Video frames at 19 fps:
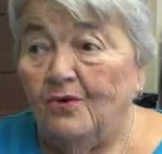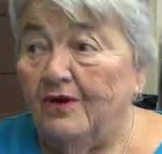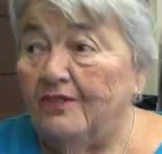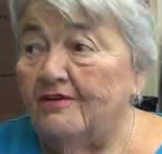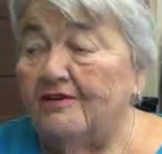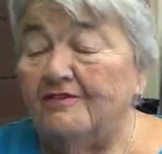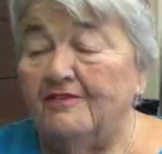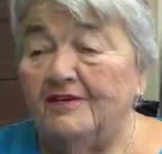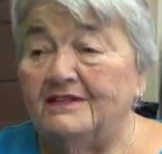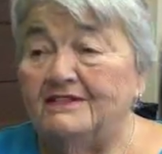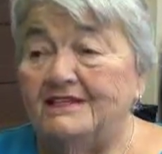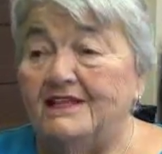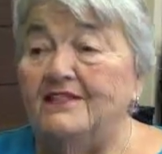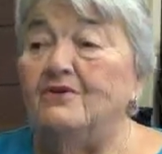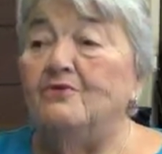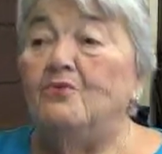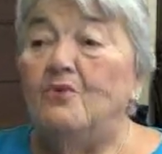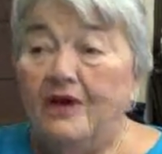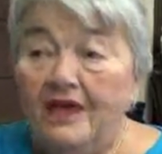Whether it was in
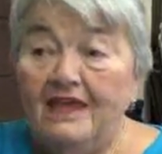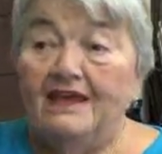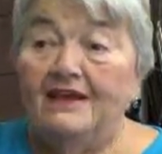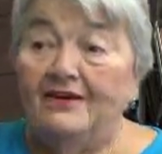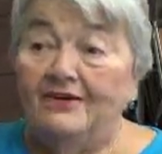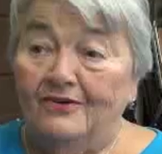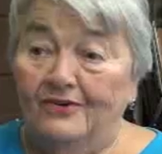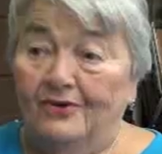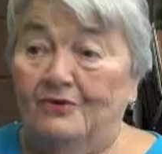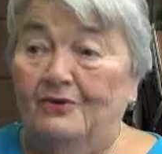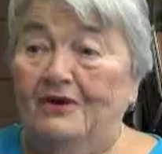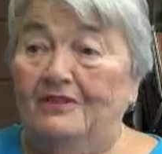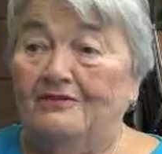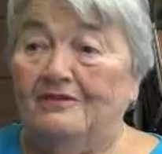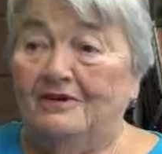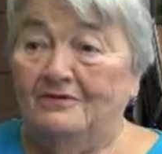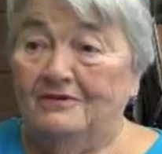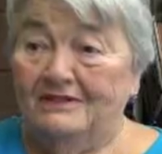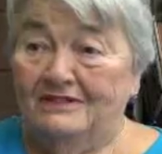the wing or
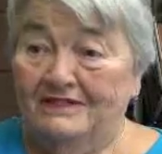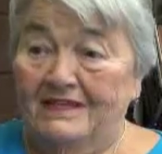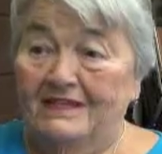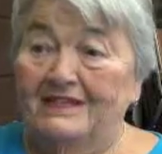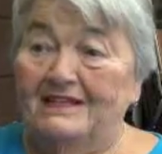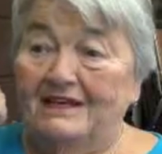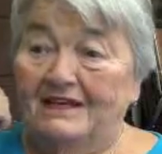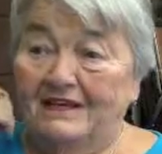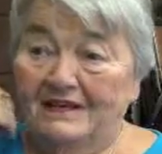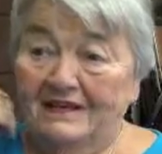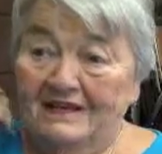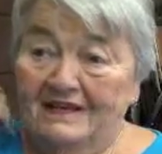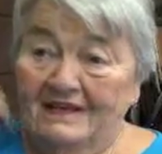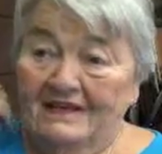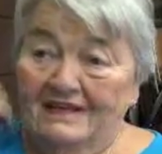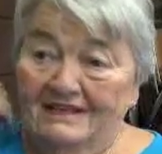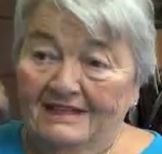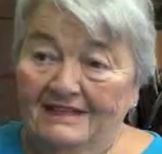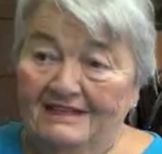whether it was in the
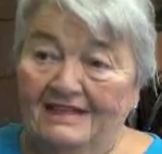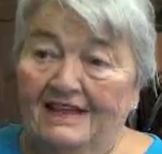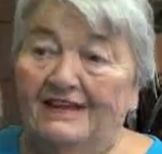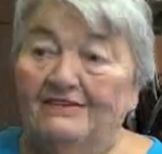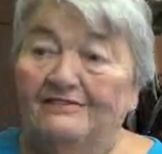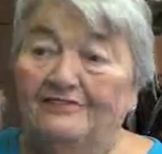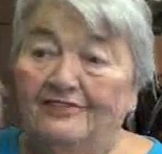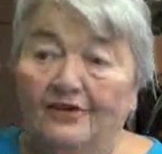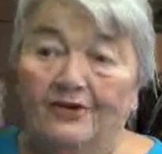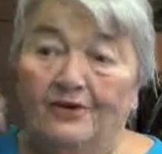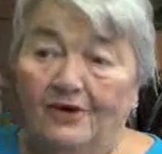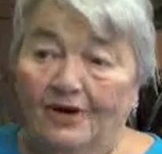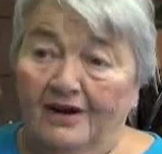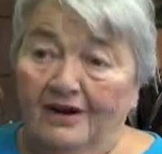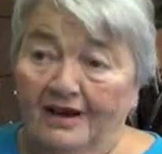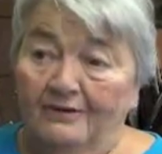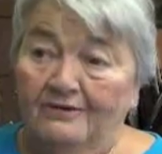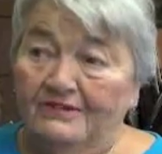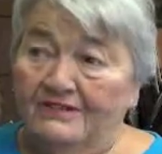second floor,
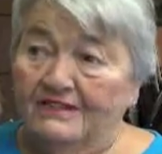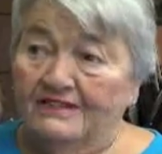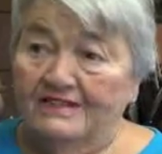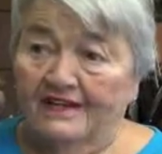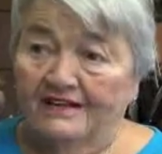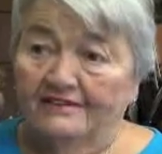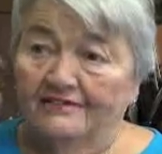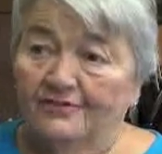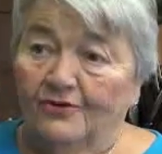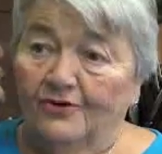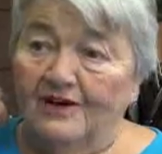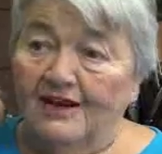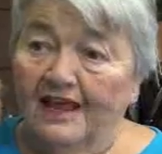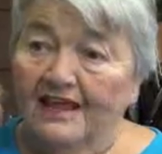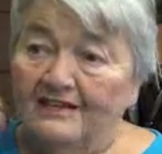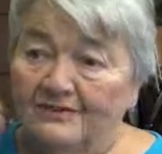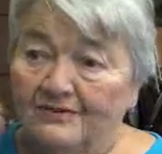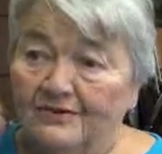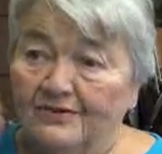it was a second floor
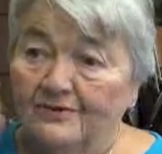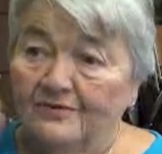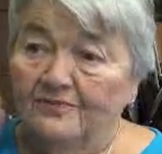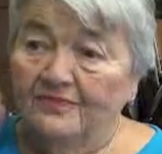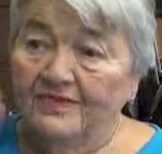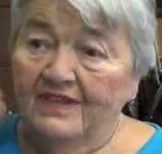classroom.